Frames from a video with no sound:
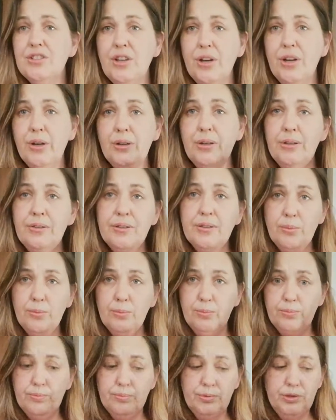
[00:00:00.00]
So
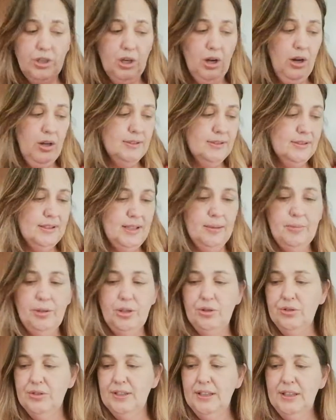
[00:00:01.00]
the yarns I'm
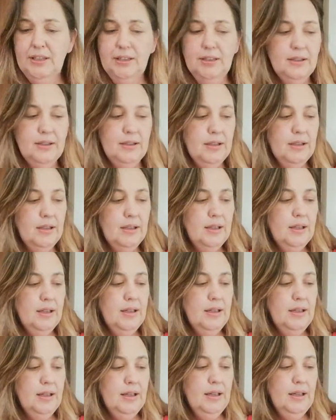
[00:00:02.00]
using,
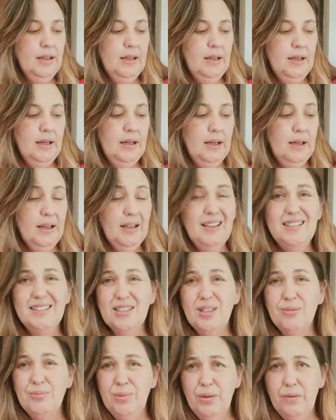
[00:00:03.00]

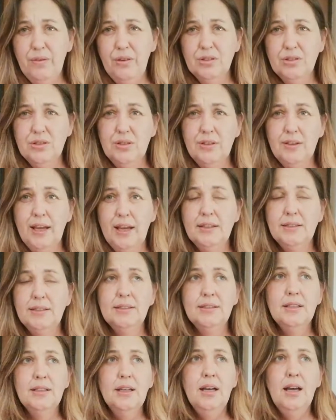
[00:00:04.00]
let's move on to
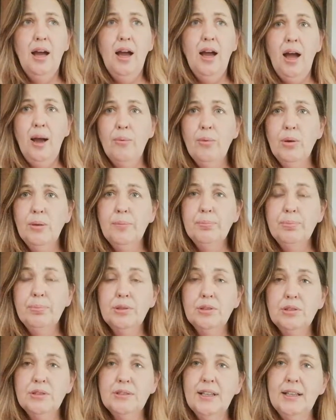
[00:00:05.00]
that. I will
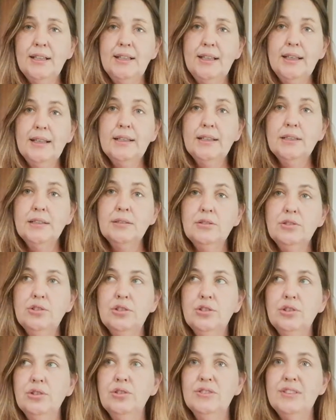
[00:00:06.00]
put a link
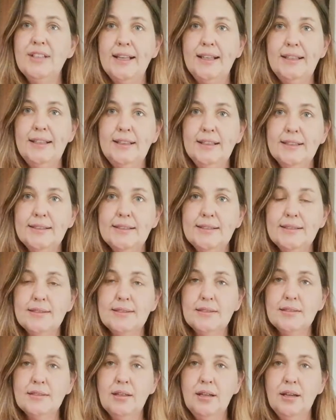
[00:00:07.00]
to Sally
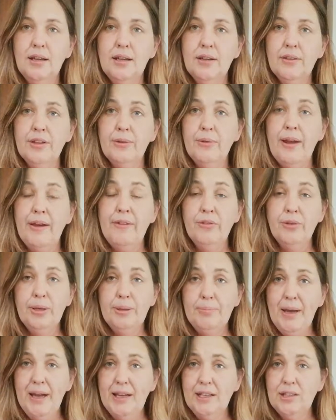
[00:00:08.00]
Knits, the
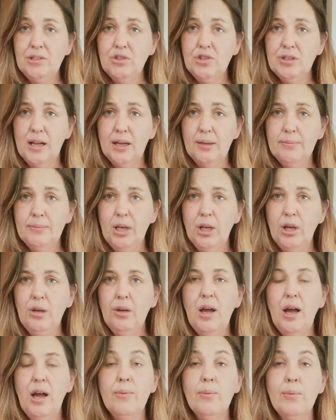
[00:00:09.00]
Ravelry page down
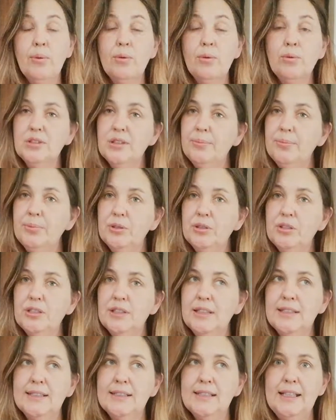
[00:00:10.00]
below. I will also
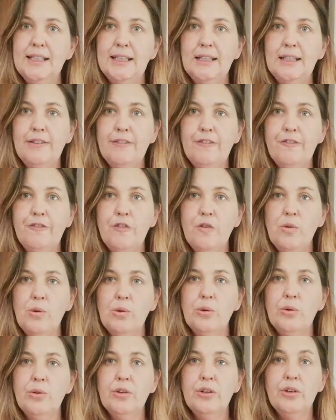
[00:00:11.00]
put a link
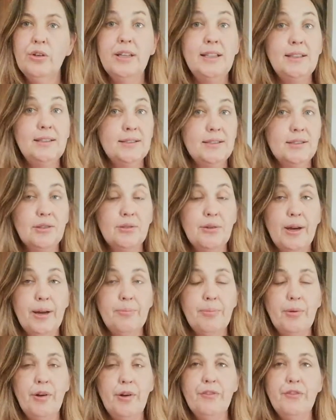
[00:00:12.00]
for her
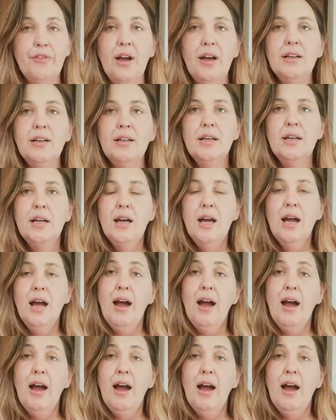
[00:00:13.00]
Instagram profile.